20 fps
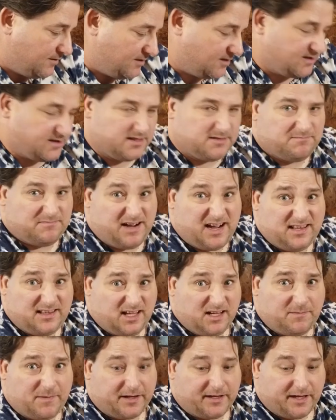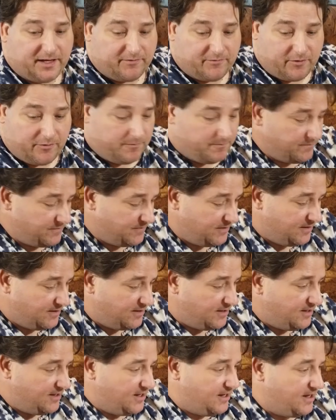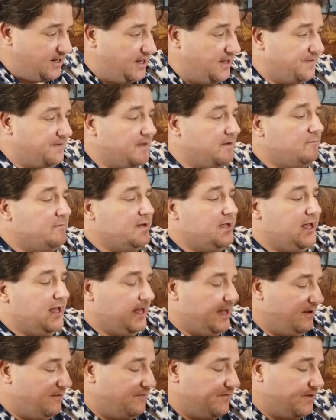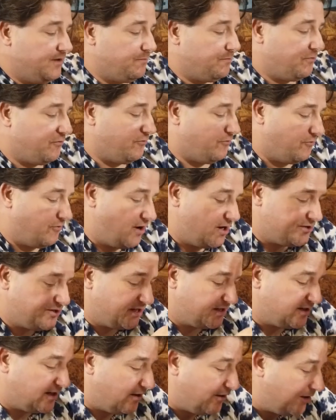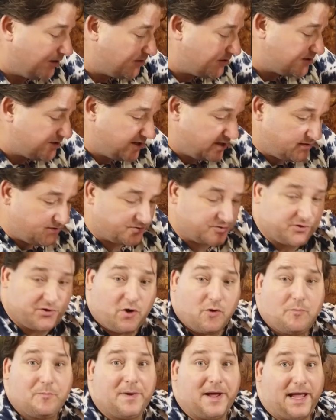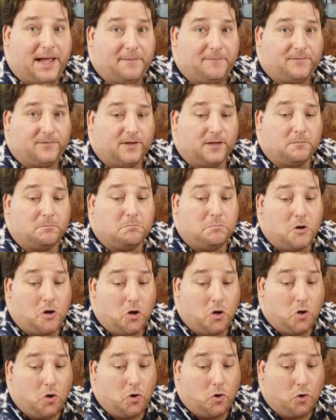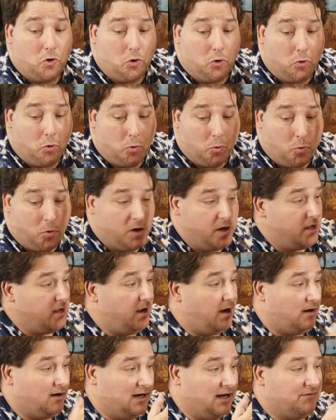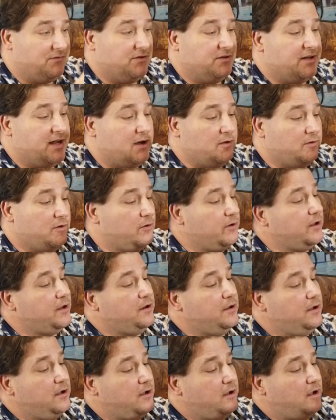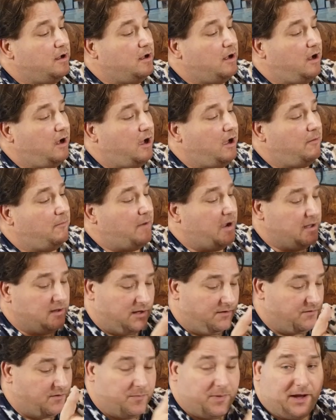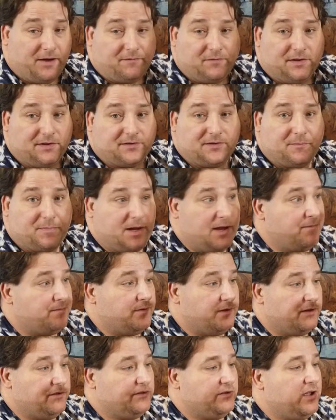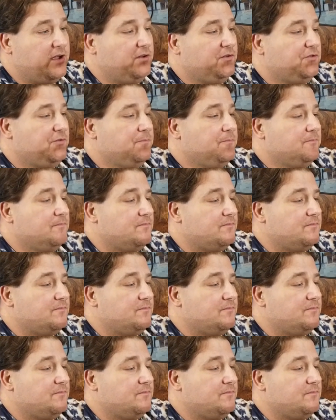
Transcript: Just because I like my king rune. And then we have the project. Now I understand there's no pamphlet. Boo. I'm going to have to download it. Um, I love the pamphlet. The pamphlet is nice.